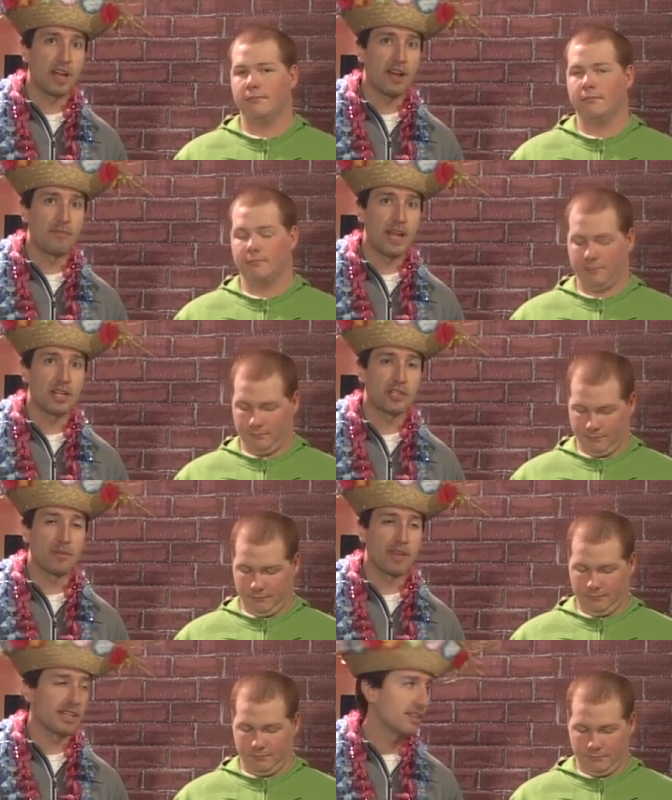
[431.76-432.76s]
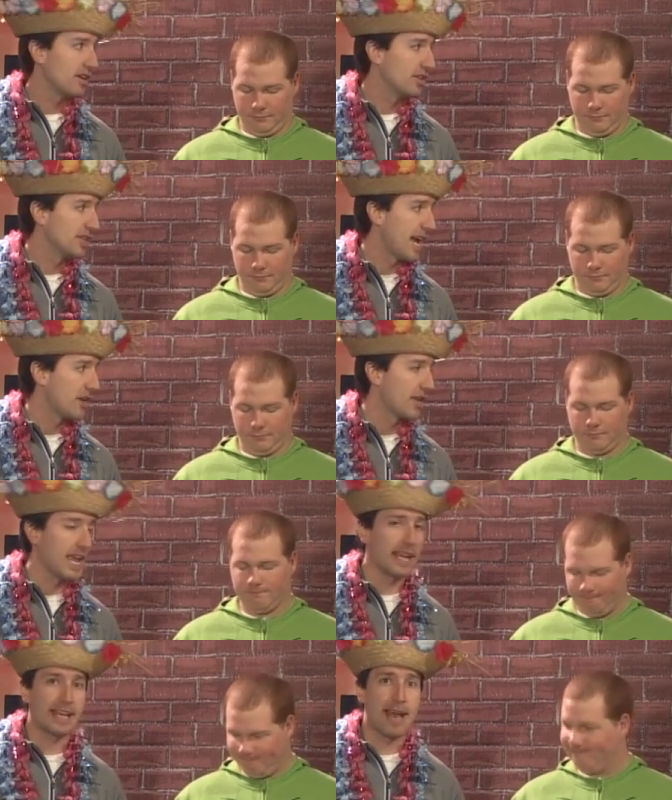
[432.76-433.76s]
Speaker 1: playoff matchup, that's on
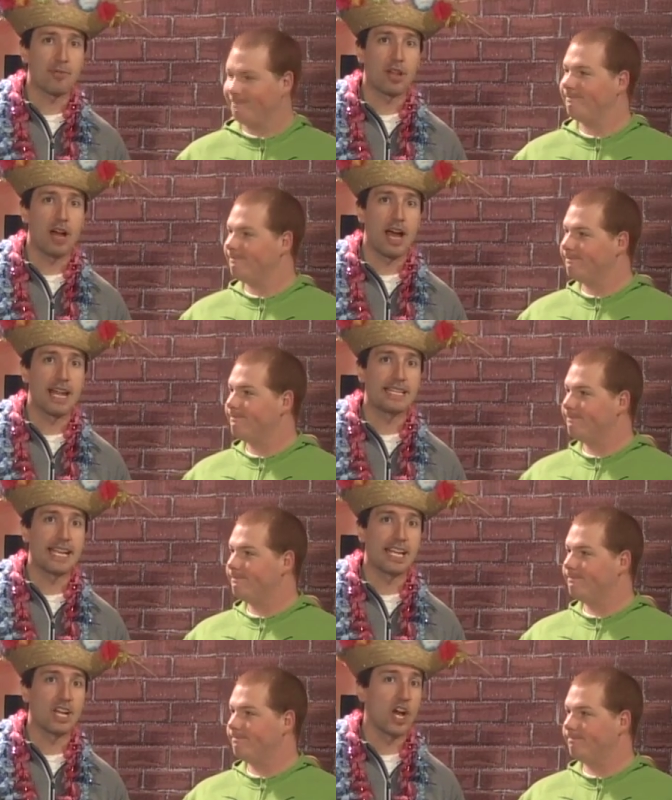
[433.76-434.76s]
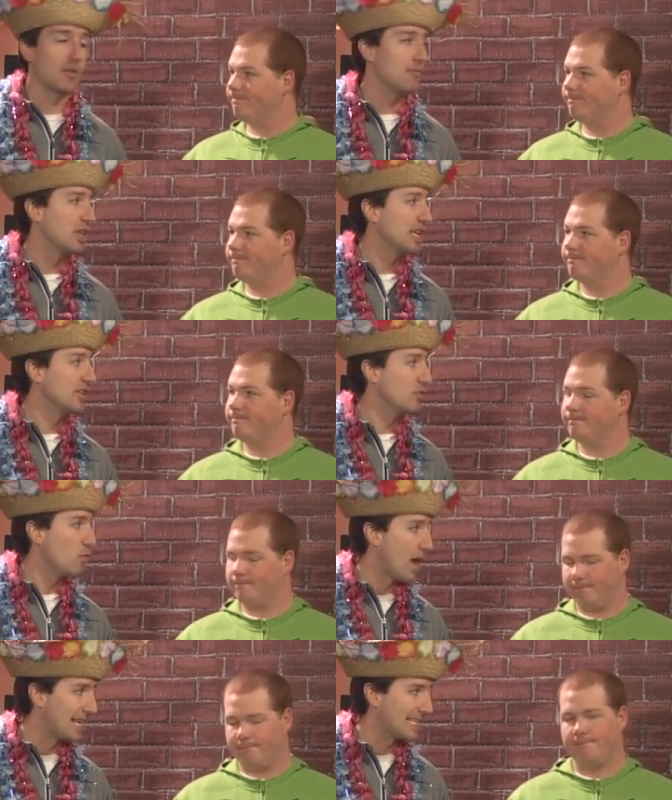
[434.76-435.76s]
Saturday. Capital High taking on Billings
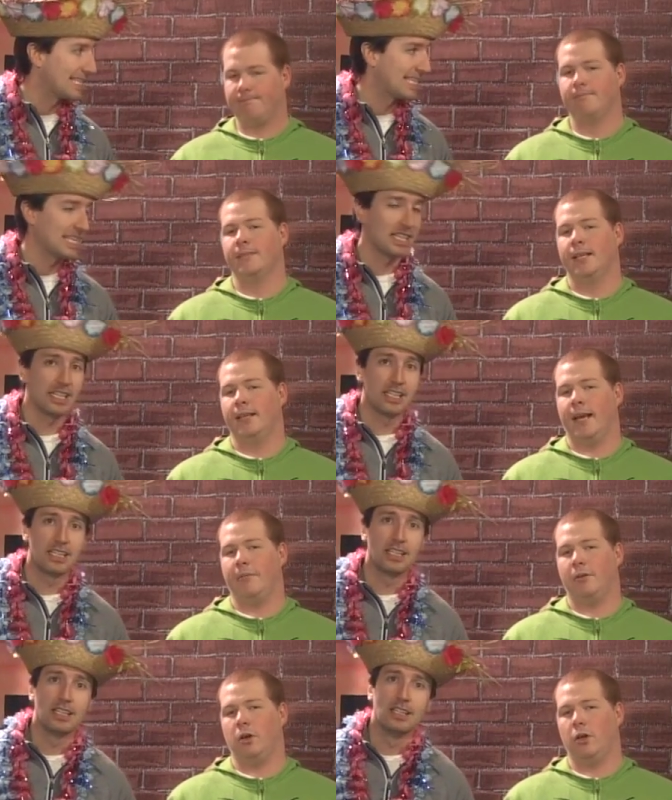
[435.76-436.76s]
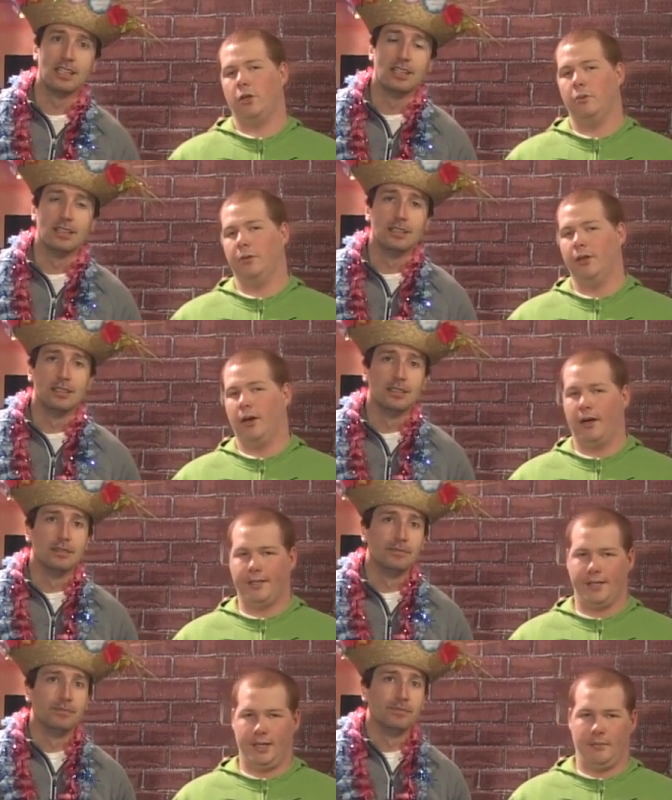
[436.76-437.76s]
West.
Speaker 2: Capital, arguably the
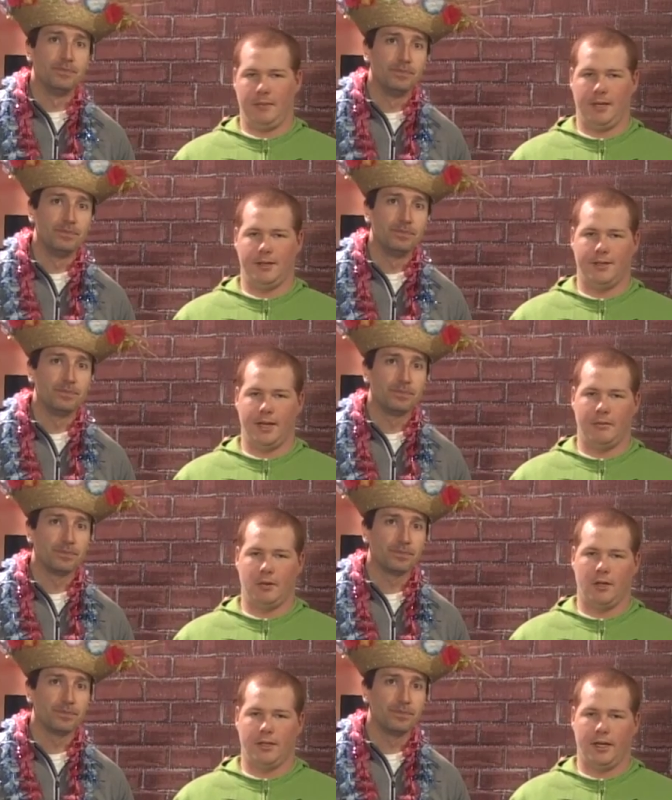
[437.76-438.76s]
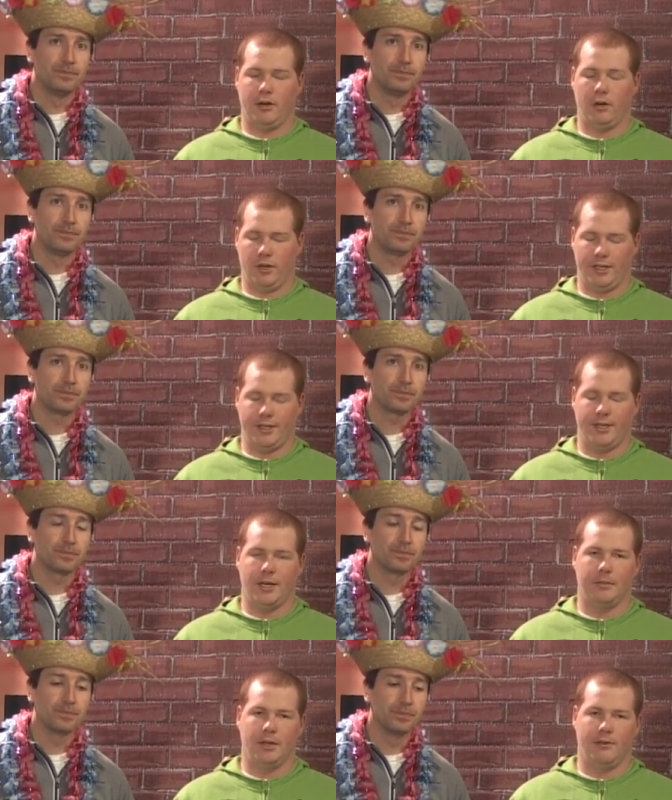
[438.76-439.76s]
hottest team in the state of Montana, or at least in
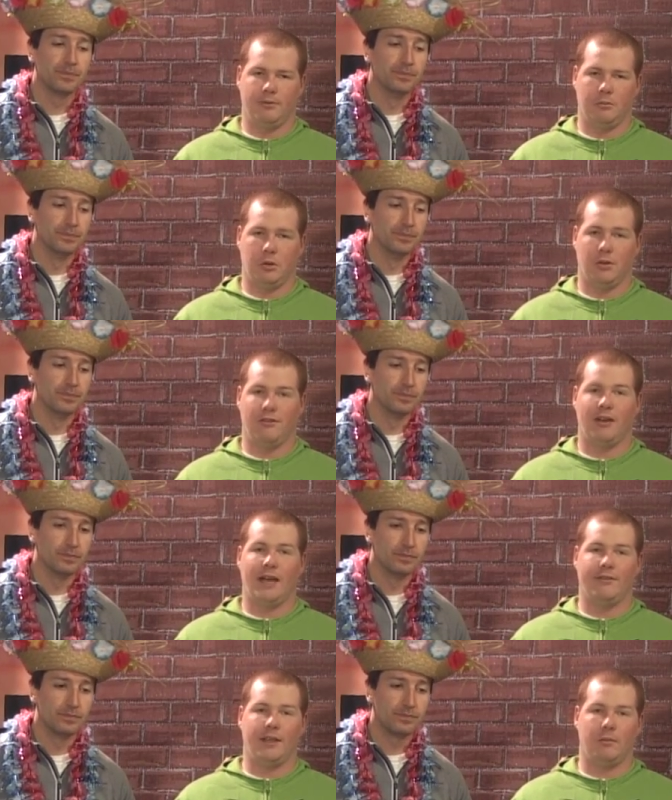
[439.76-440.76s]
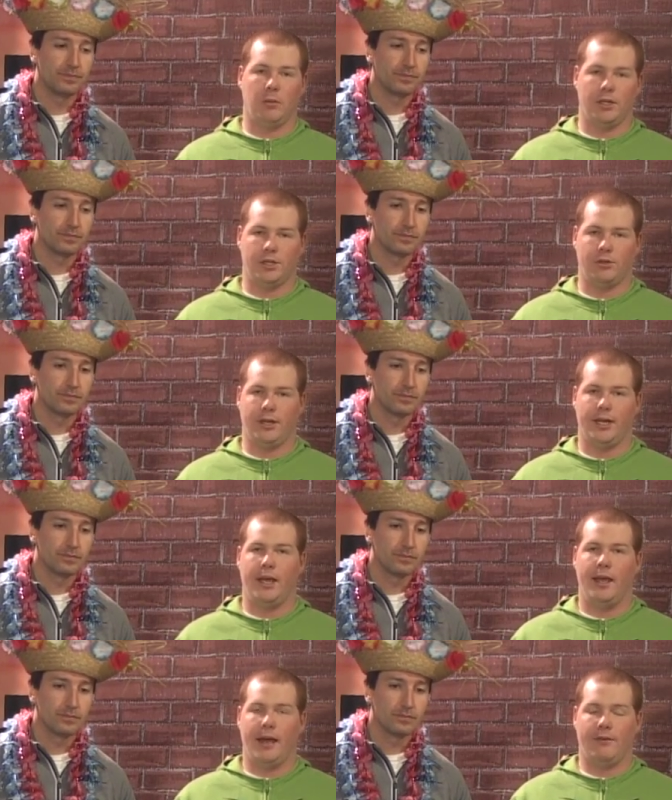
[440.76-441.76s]
Double A football, with a five-game win streak
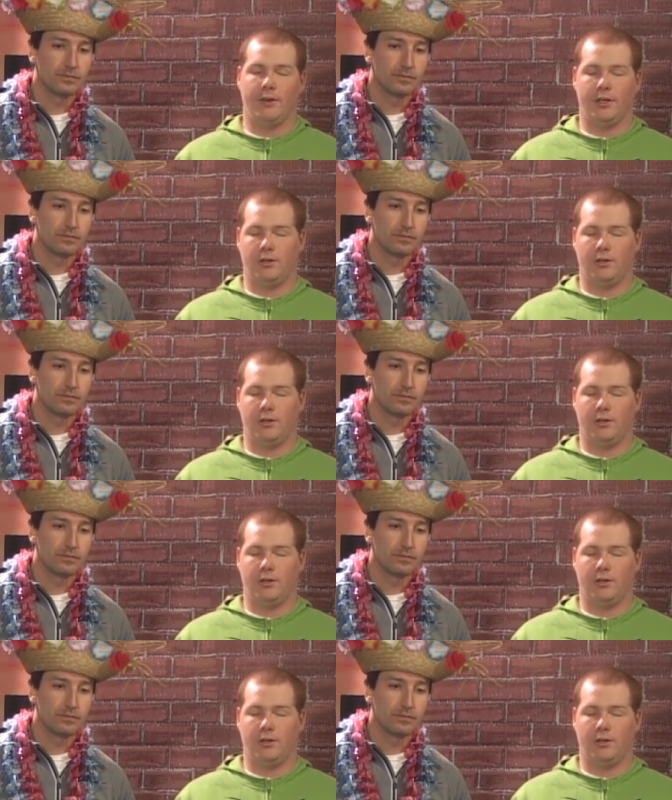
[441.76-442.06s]
after they